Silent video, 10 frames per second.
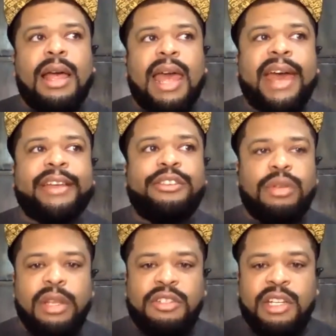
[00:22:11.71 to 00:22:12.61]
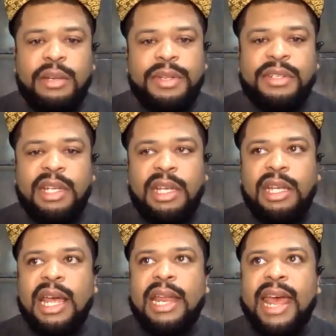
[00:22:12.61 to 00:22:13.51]
extra
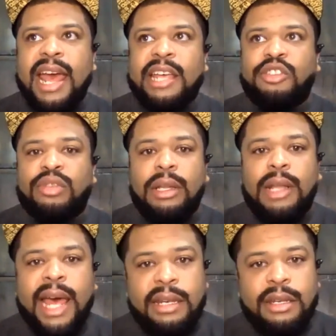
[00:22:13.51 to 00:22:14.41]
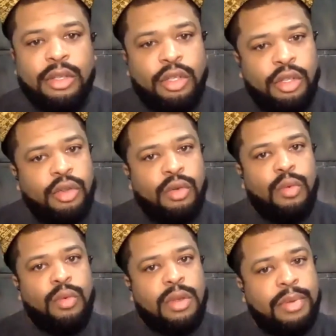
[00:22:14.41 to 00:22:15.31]
legitimacy and extra light
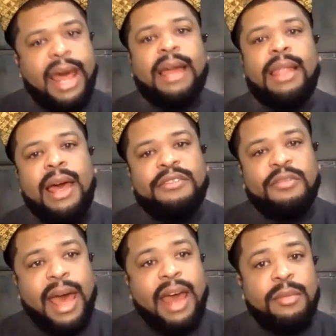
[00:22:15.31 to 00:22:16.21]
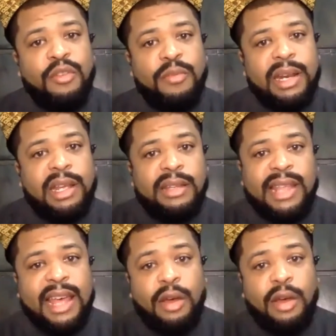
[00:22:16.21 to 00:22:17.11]
to the Black Lives Matter movement, because
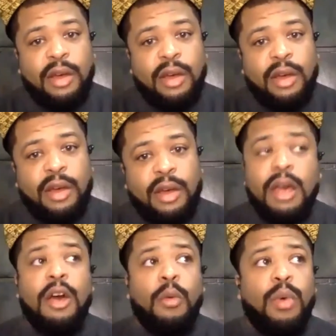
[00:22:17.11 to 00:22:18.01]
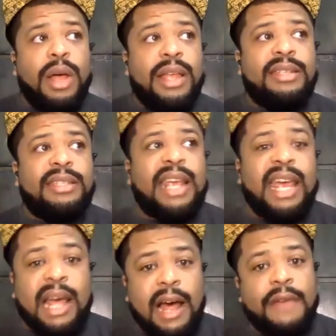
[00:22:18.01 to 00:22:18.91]
that whole movie was
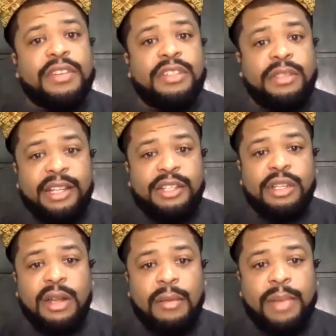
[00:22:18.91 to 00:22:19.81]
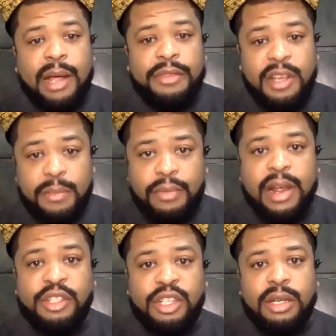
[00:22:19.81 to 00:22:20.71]
a conversation about the
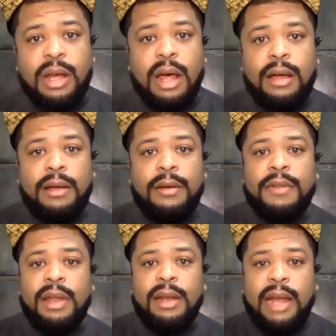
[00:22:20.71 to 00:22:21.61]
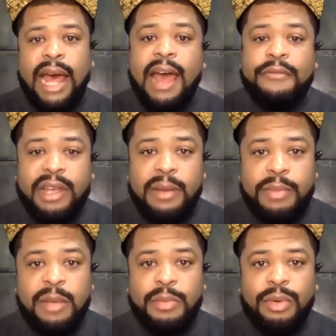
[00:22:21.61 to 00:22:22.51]
oppression of African
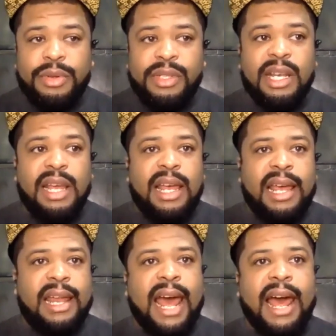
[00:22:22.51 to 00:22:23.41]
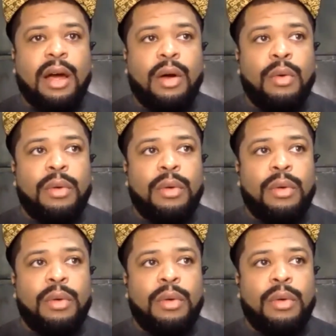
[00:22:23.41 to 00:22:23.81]
peoples and how